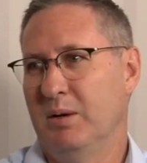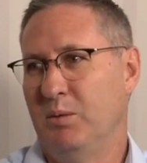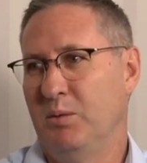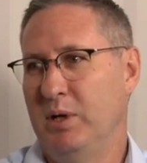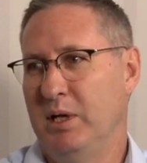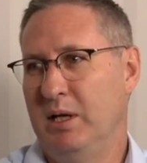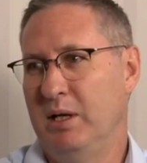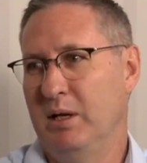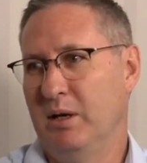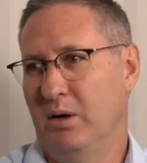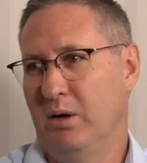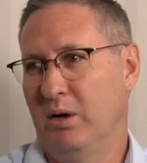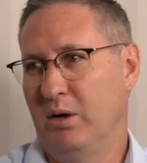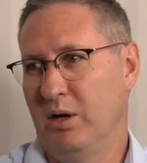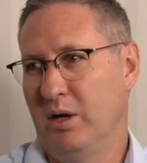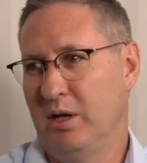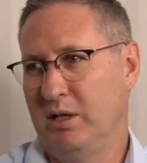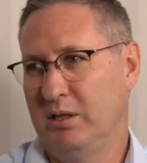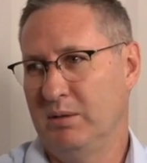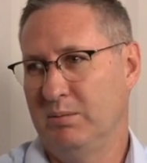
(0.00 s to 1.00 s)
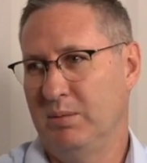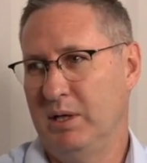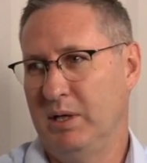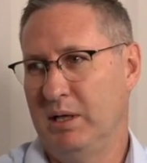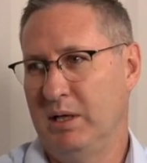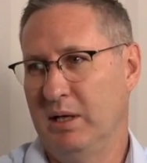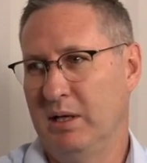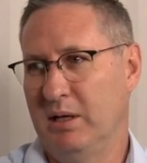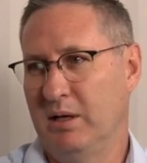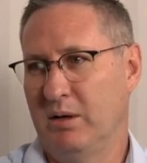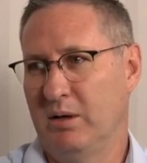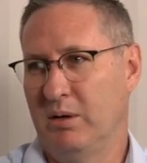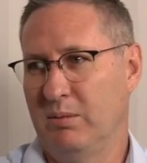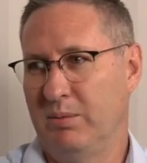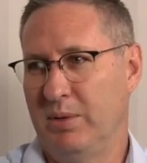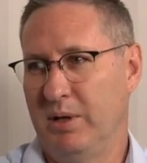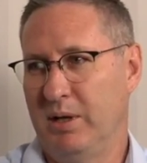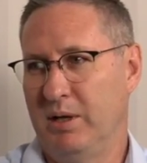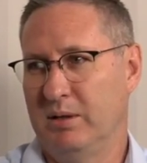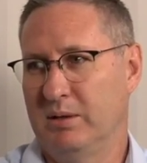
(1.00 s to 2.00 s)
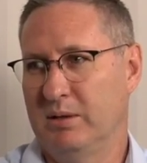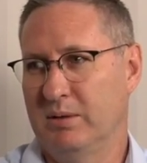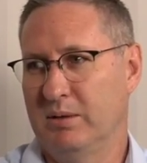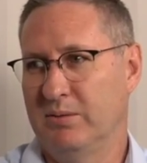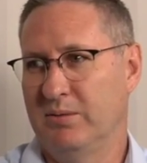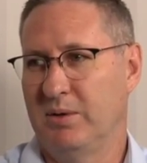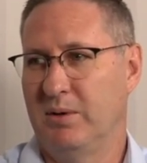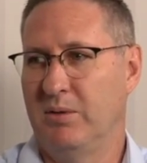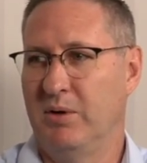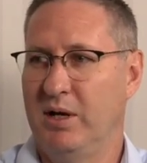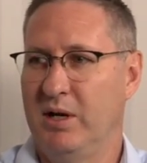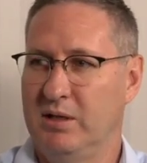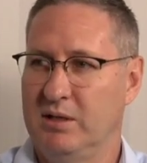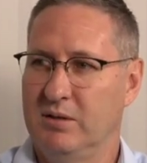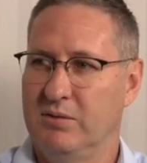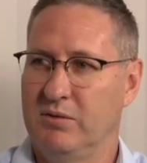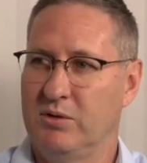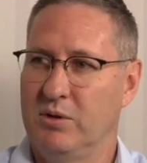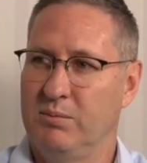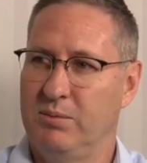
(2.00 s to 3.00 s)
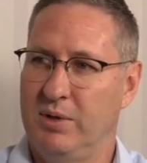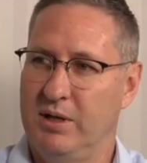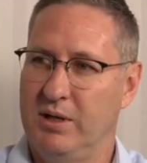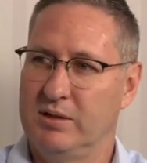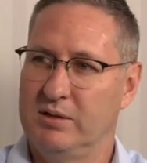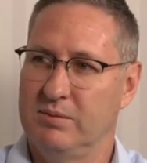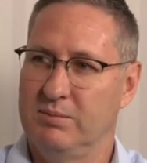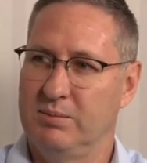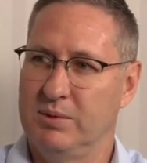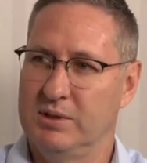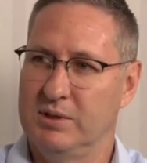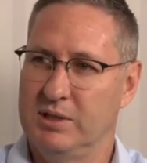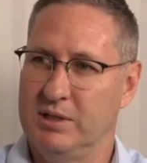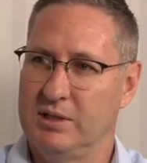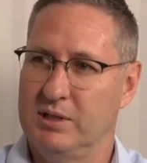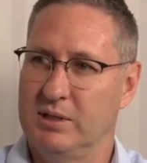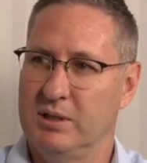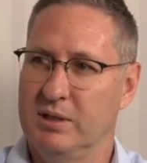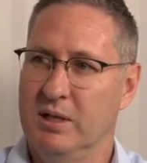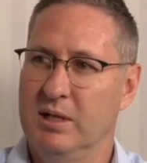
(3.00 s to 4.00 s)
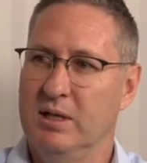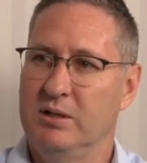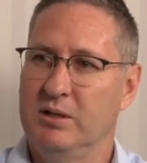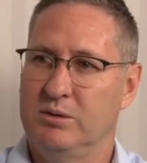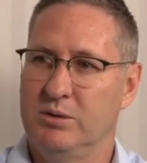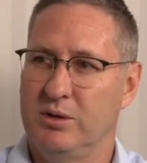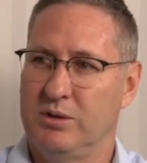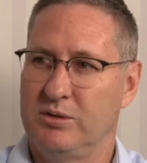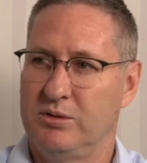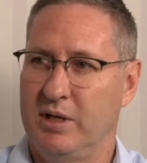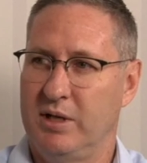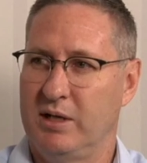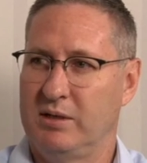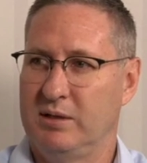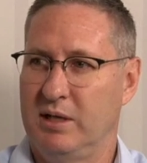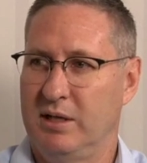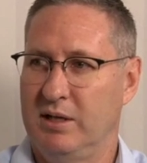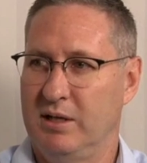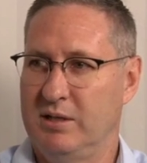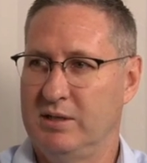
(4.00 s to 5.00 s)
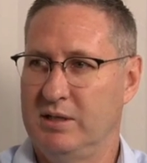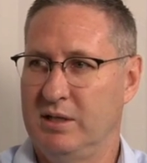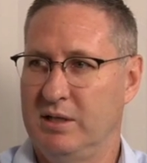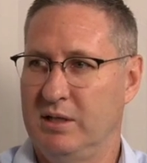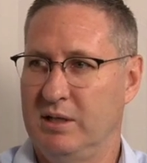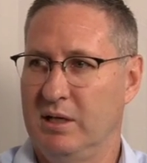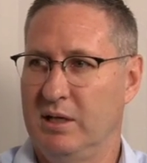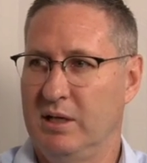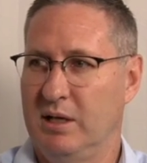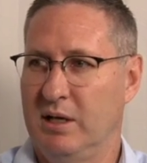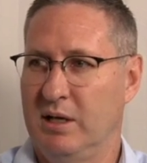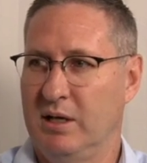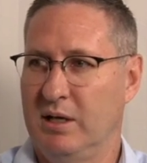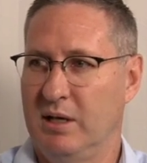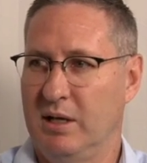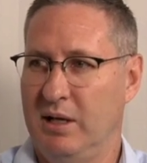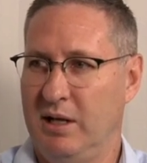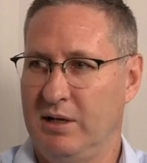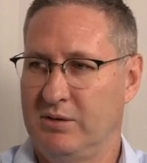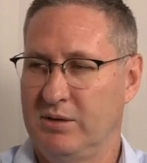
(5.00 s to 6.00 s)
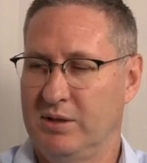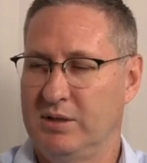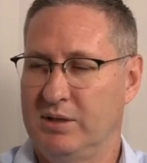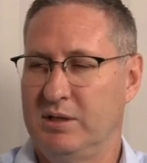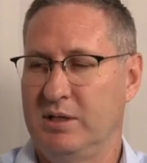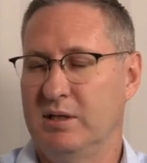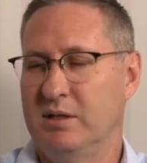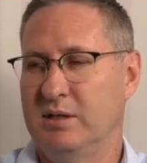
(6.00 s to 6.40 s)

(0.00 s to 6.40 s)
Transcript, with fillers: we are going to be in a competitive, relative competitive position to attract energy, uh, electricity